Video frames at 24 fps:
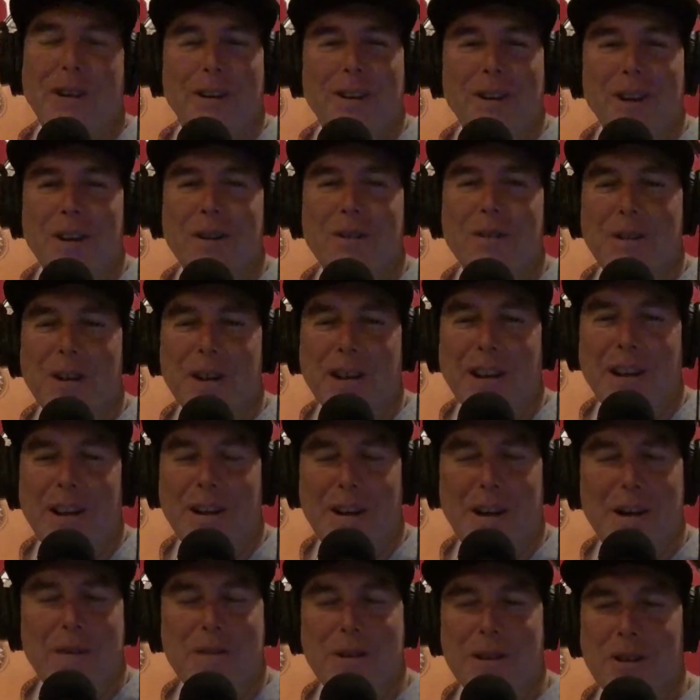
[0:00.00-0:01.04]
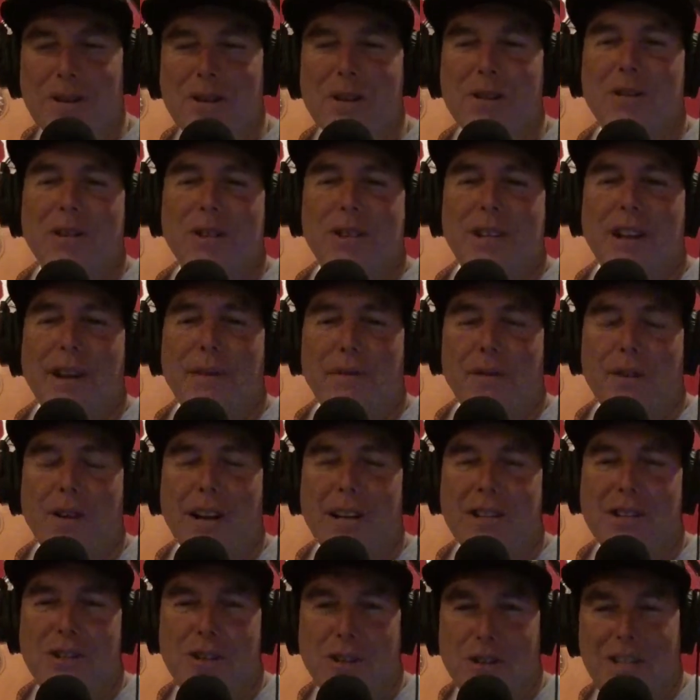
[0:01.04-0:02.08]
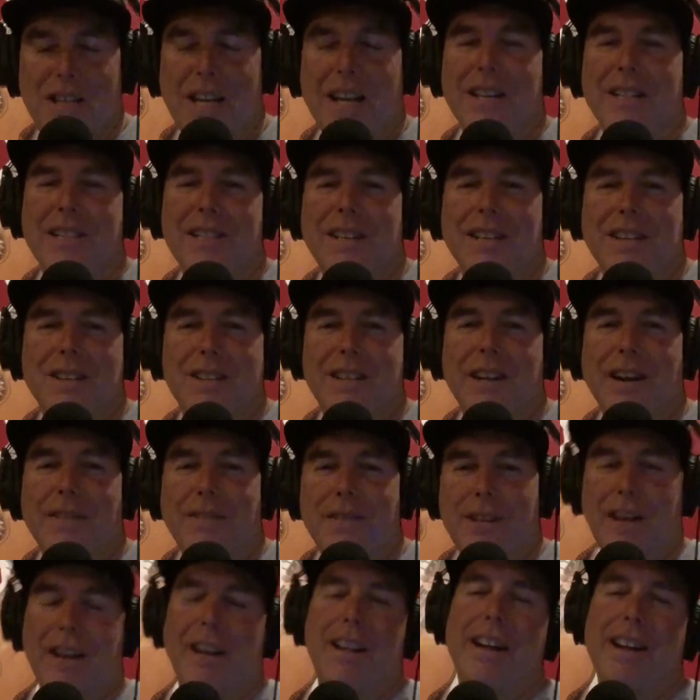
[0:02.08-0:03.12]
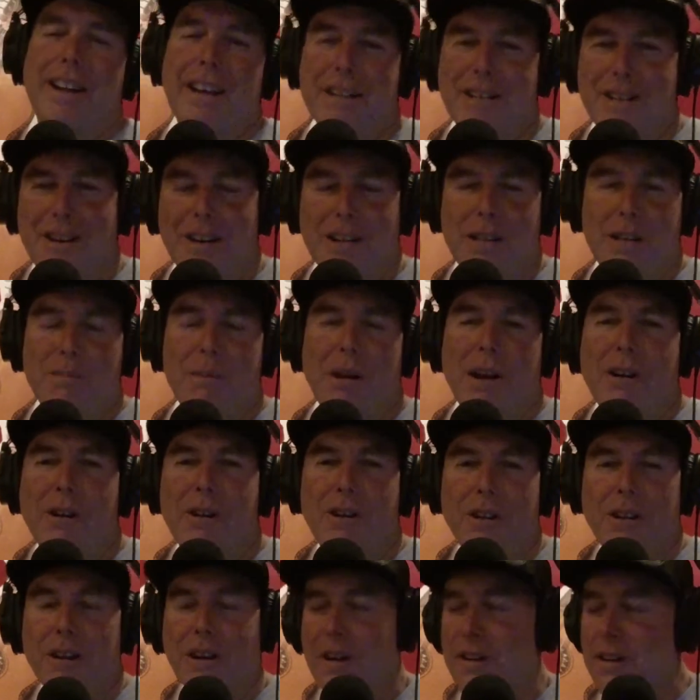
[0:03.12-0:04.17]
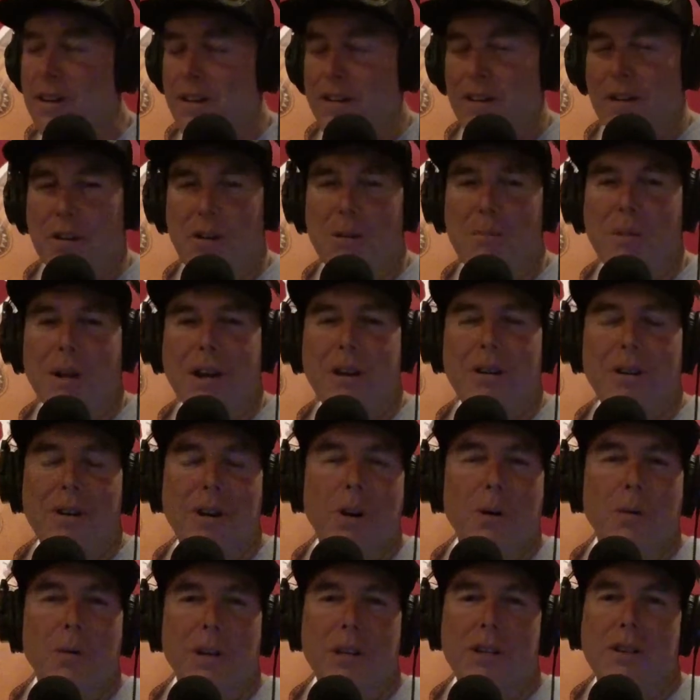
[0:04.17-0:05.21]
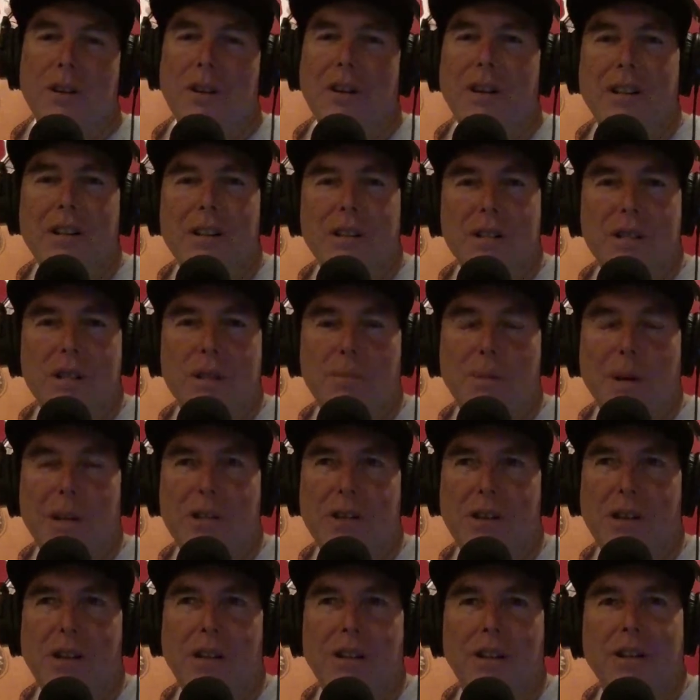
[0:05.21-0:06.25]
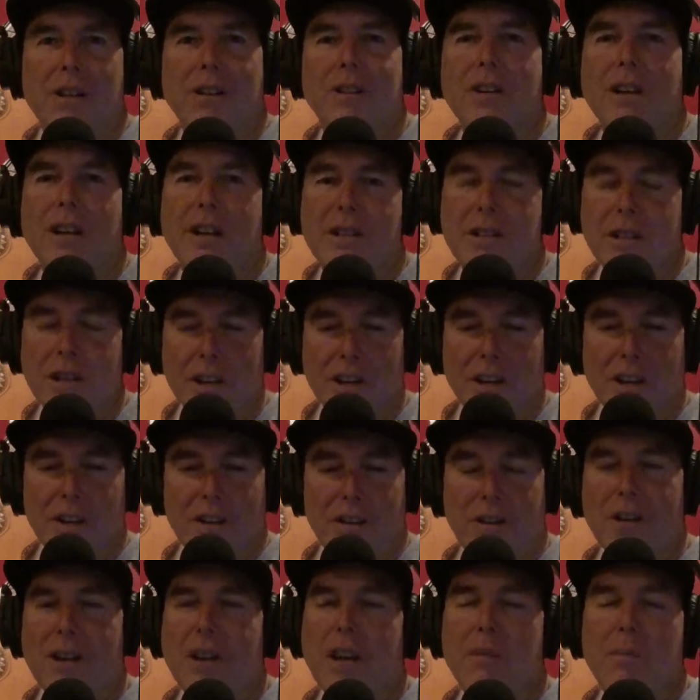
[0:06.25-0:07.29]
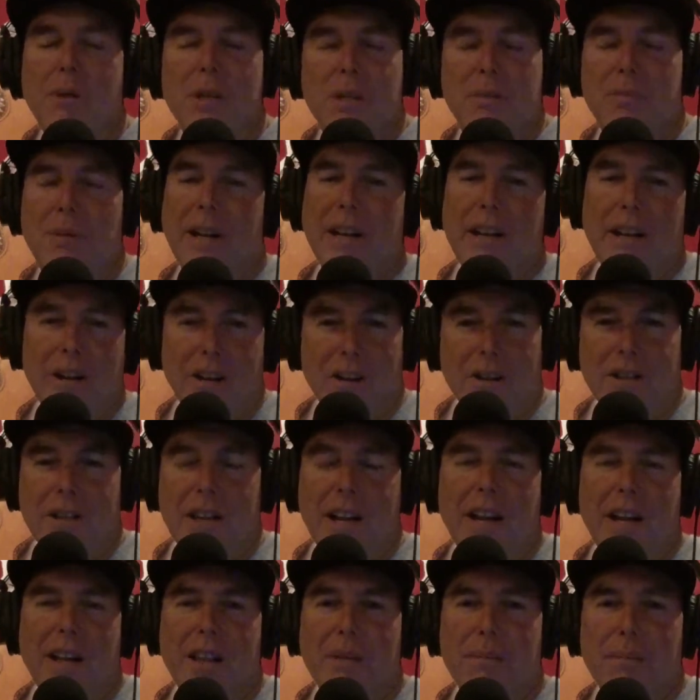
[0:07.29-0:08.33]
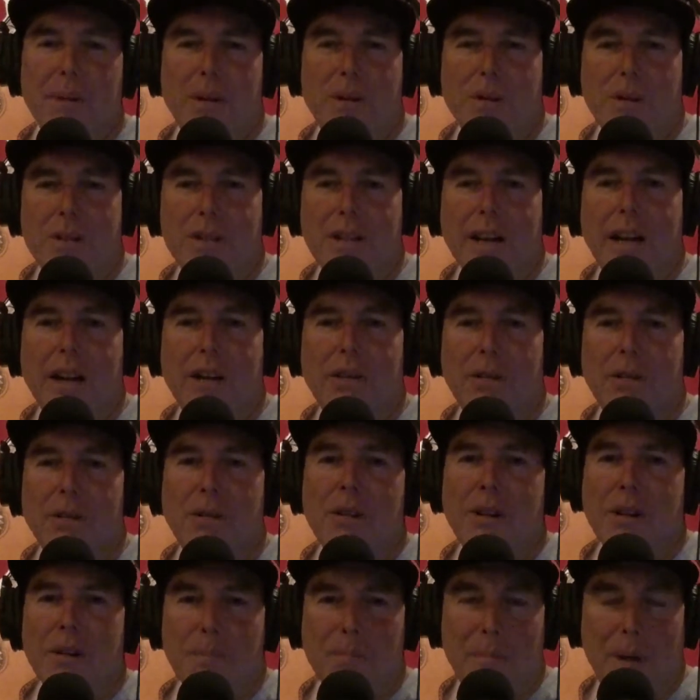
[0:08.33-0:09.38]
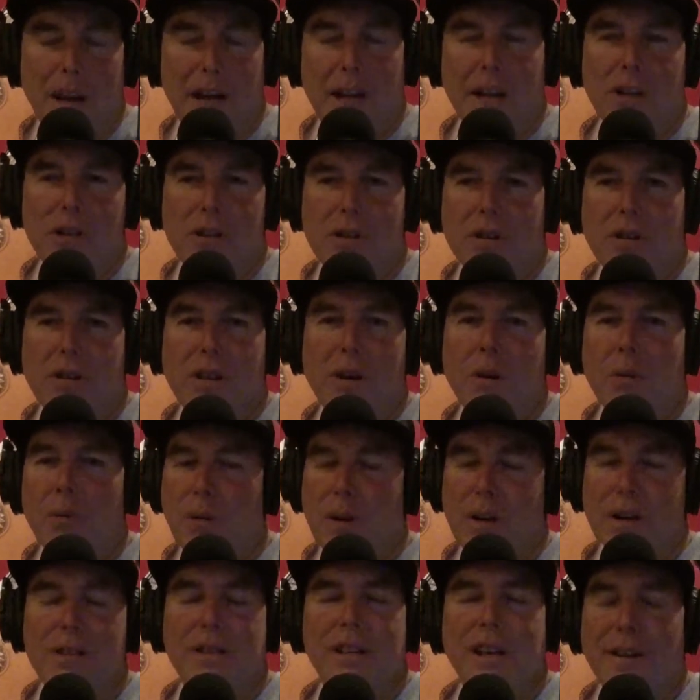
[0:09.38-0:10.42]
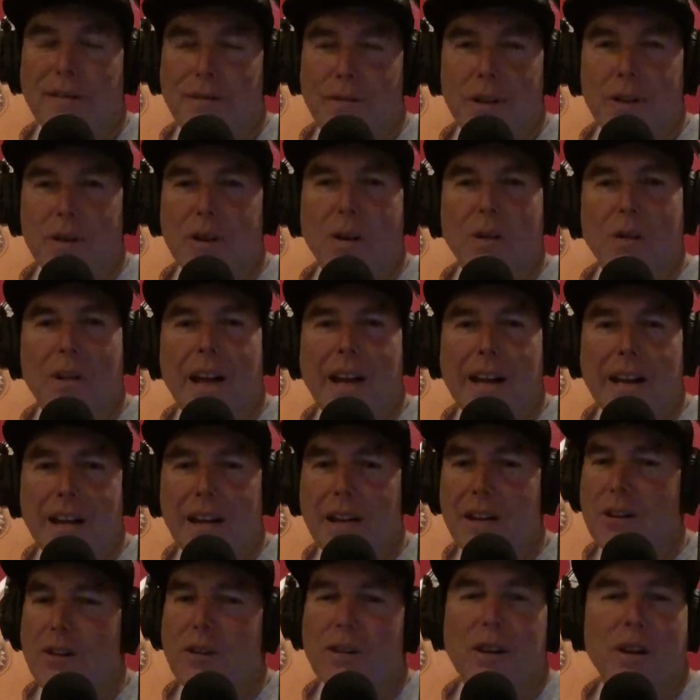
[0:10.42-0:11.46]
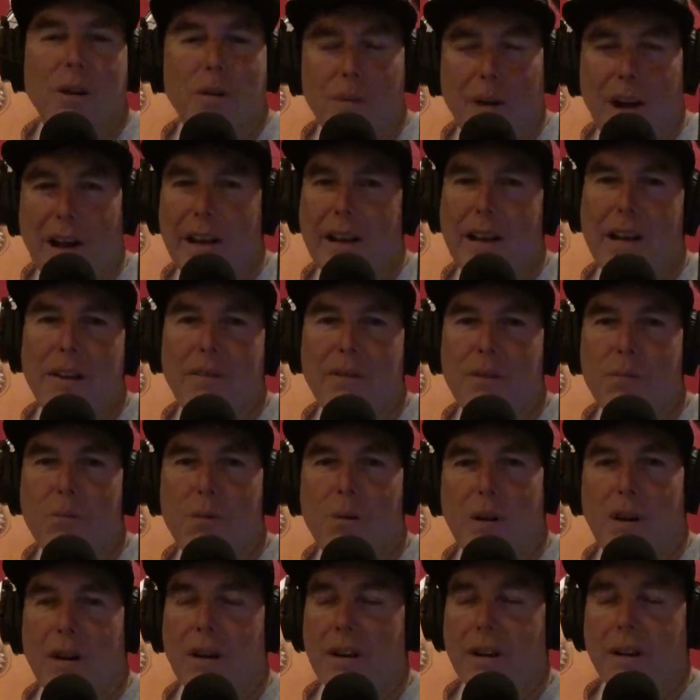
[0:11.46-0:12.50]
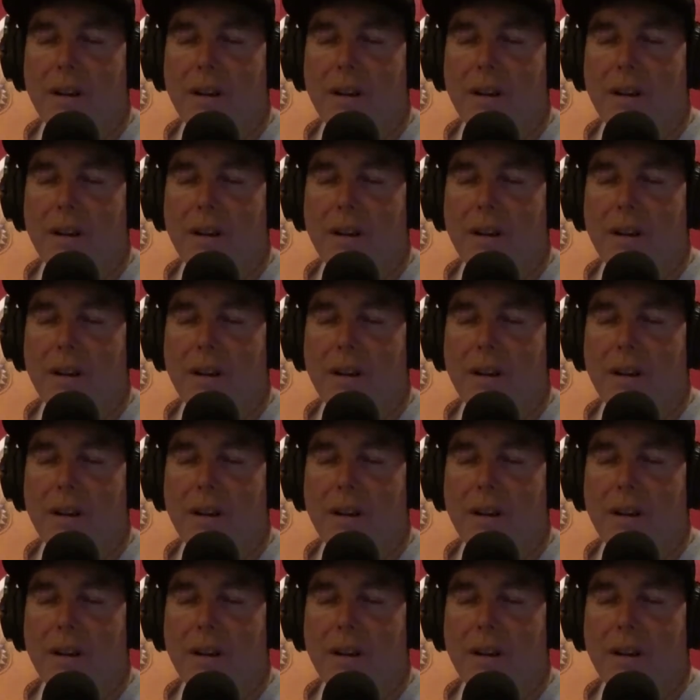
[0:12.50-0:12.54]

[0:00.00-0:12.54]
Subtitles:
No, when you're doing stuff for us, you're testing stuff, kind of like I talked about earlier. You'd better know what turning the suspension clicker does. You're going to be spending all day on the motorcycle making sure that it works, and if you don't like it, you're going to ride it even more.